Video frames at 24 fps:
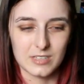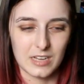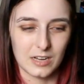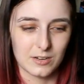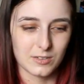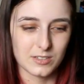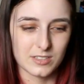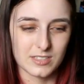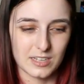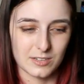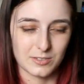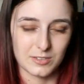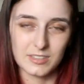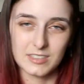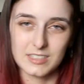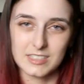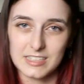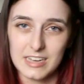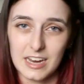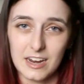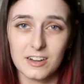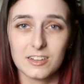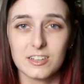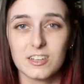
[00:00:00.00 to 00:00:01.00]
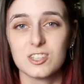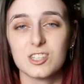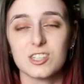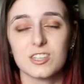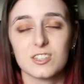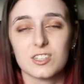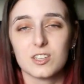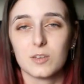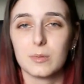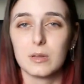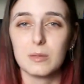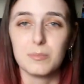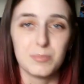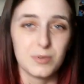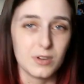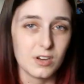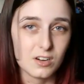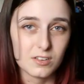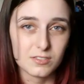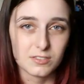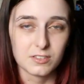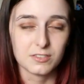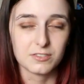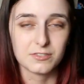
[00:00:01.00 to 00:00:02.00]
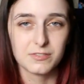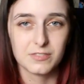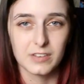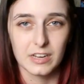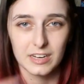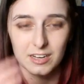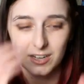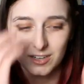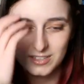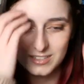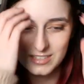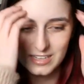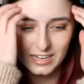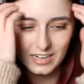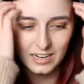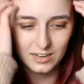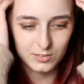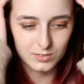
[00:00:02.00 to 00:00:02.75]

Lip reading: I was like really scared because she has so many beautiful figures that I